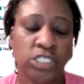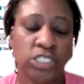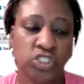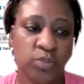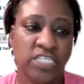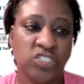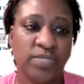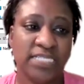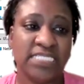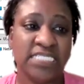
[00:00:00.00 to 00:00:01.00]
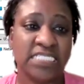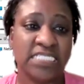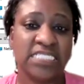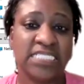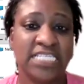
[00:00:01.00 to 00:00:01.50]
with the
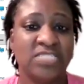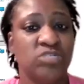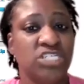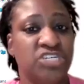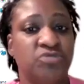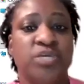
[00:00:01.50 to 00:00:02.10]
2026 because that's what year